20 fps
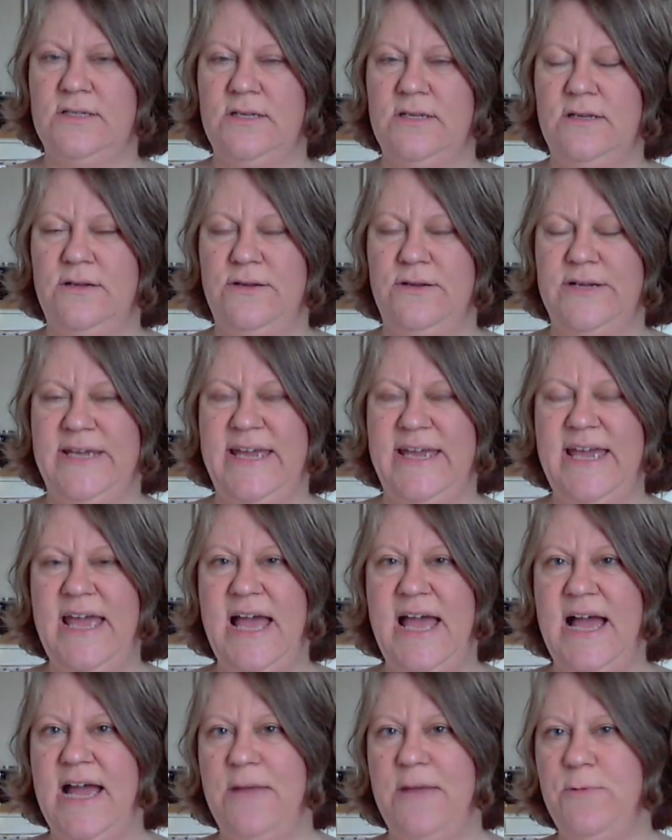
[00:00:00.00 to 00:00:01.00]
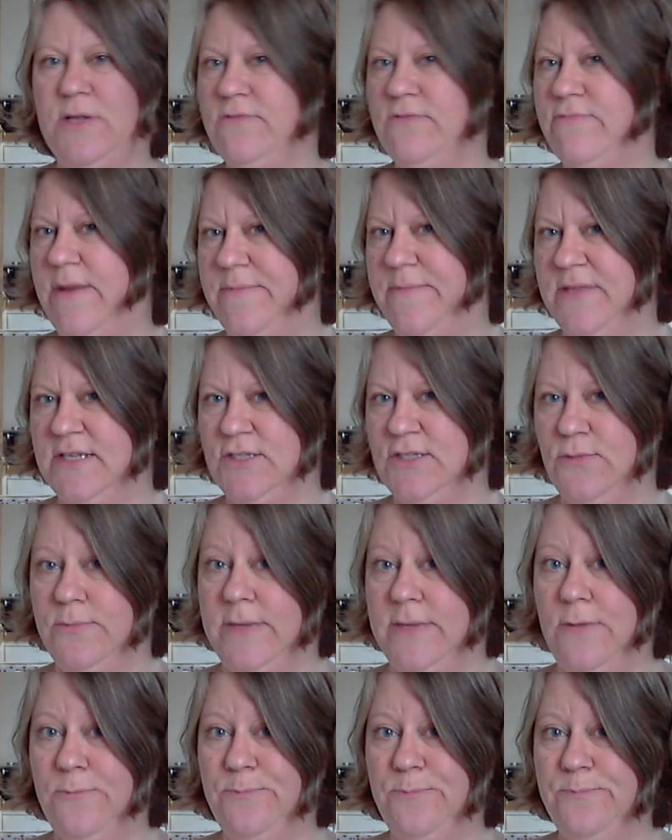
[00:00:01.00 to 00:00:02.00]
Okay, I will wrap this up
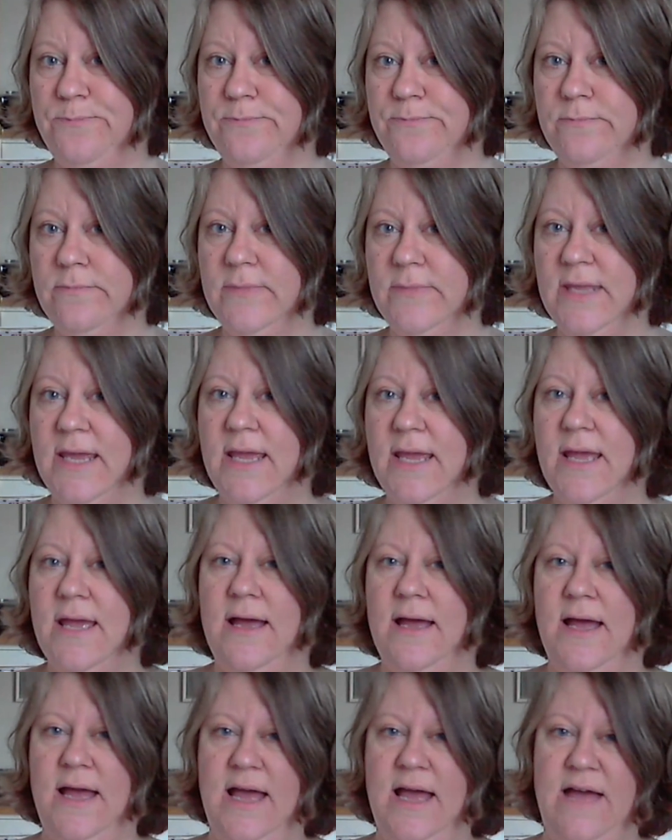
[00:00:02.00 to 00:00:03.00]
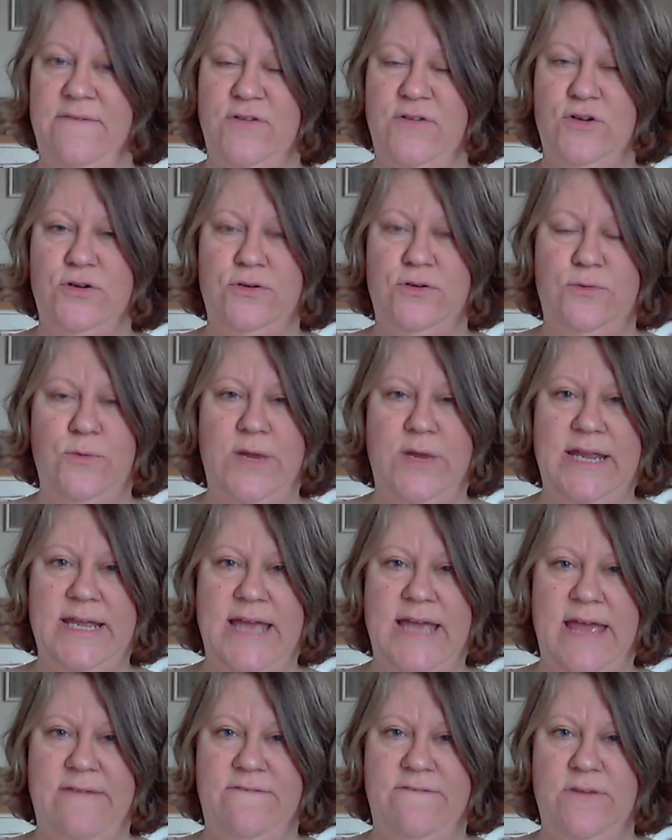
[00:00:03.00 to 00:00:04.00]
now. Uh, have a good week,
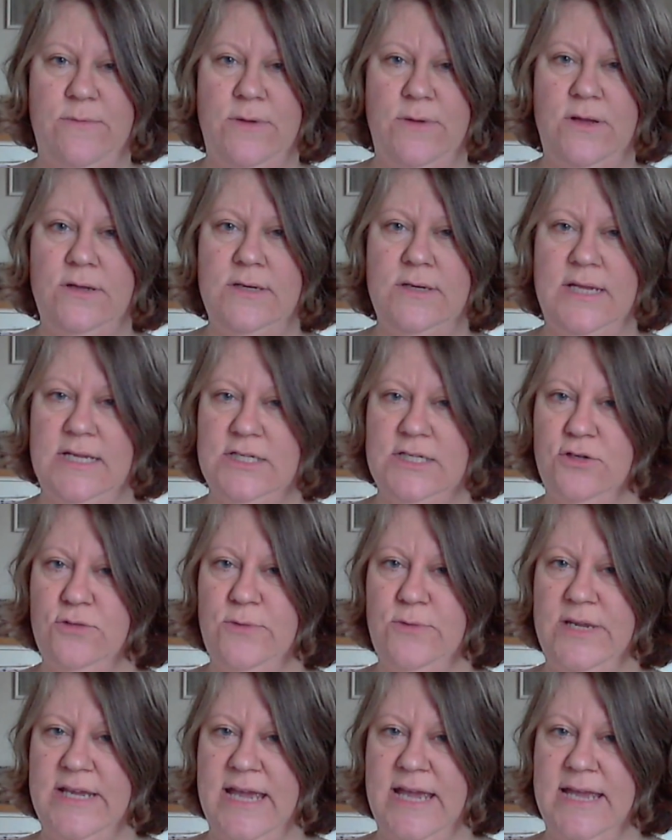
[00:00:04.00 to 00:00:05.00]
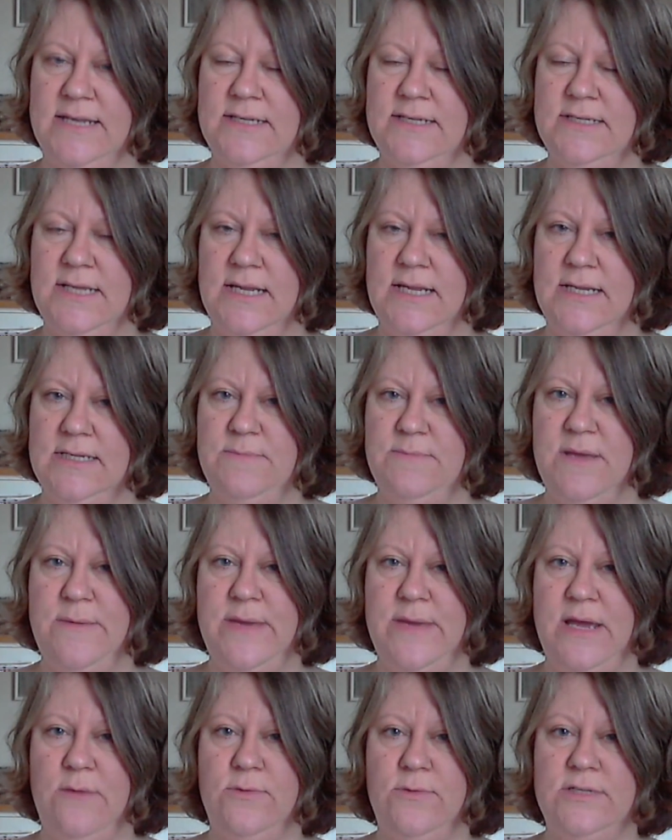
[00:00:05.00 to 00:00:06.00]
everyone, and a good weekend, and
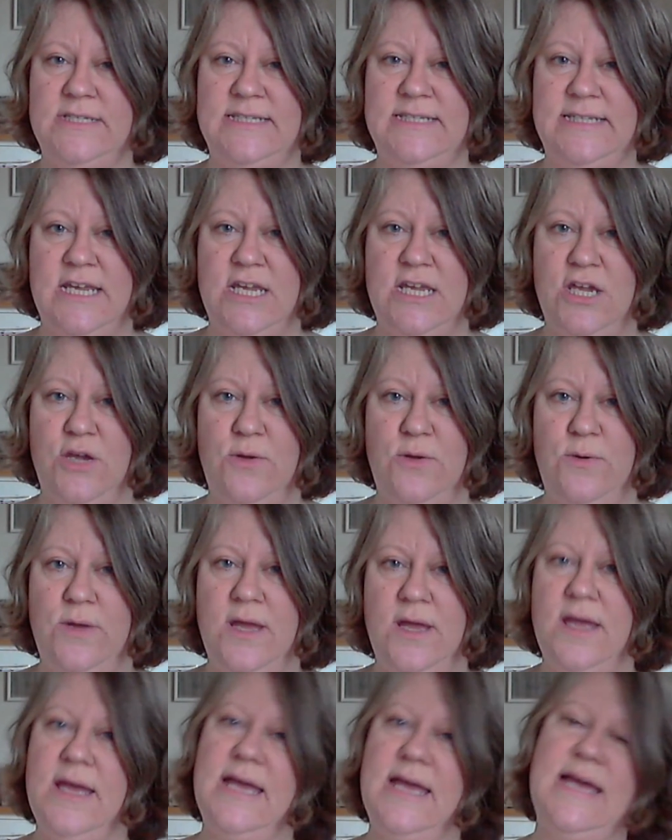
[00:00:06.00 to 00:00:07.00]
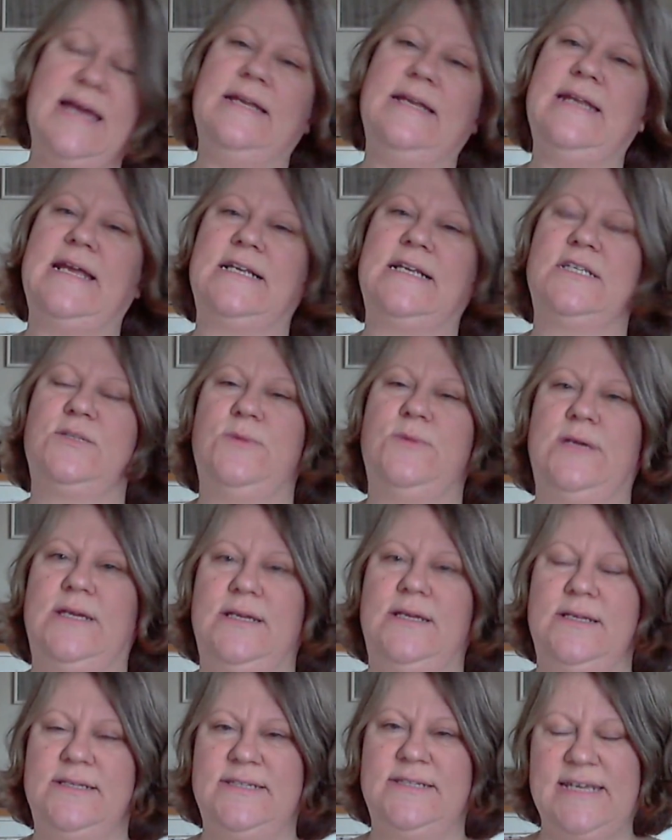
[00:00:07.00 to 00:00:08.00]
maybe I will see you next
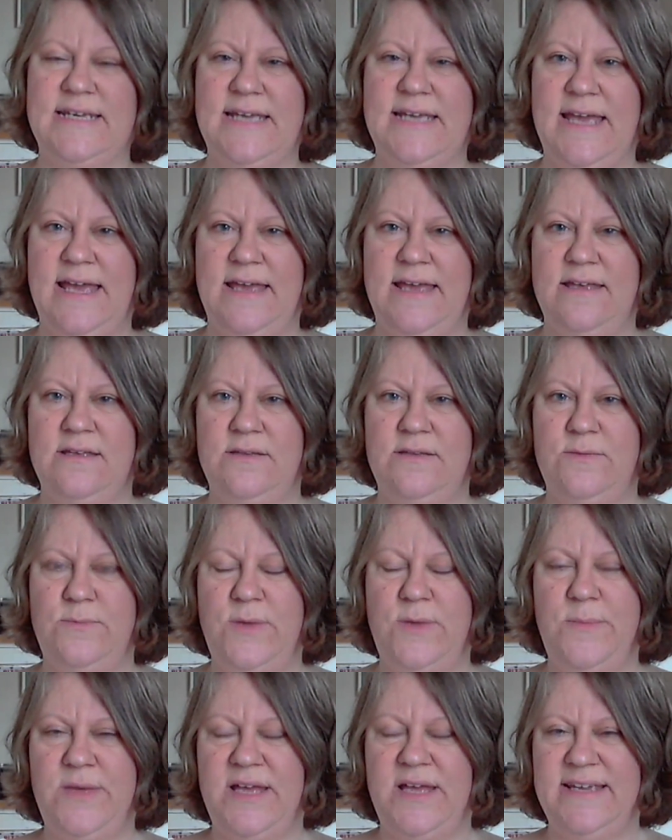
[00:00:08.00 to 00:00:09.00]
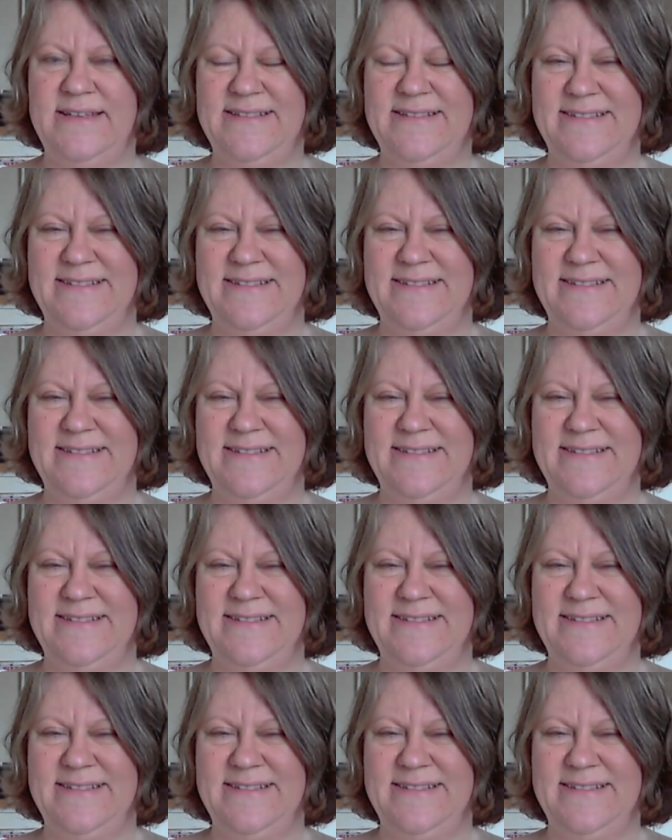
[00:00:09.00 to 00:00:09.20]
week. Take care. Bye bye.